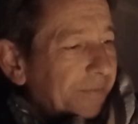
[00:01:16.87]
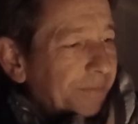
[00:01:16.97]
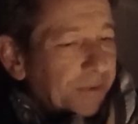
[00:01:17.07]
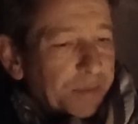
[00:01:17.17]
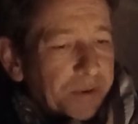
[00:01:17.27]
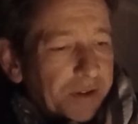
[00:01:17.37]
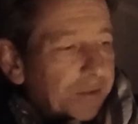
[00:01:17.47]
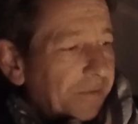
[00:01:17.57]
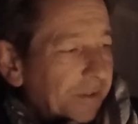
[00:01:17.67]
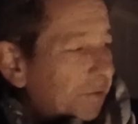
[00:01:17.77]
with a bow
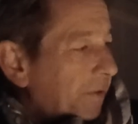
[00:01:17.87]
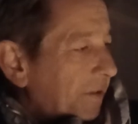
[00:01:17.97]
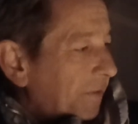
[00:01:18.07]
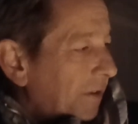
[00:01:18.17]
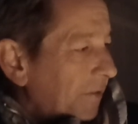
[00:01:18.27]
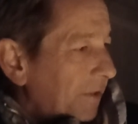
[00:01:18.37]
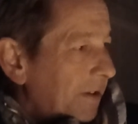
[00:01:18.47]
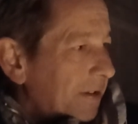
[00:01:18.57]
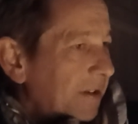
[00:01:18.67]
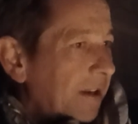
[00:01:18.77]
for 25
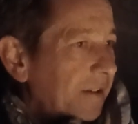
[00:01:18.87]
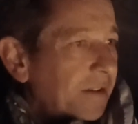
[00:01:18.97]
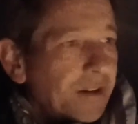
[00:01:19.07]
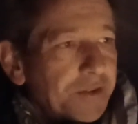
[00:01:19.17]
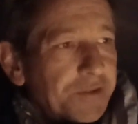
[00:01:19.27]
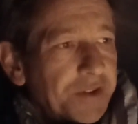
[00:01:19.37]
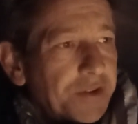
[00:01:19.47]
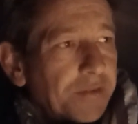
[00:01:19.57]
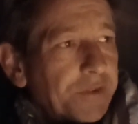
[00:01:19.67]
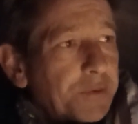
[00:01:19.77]
years and had an archery
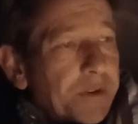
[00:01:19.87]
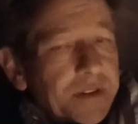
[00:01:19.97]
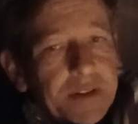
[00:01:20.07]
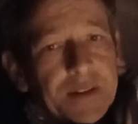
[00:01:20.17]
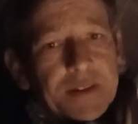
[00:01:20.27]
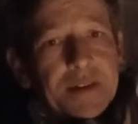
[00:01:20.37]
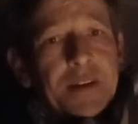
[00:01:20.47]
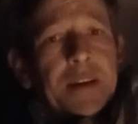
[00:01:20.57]
shop for 20 years.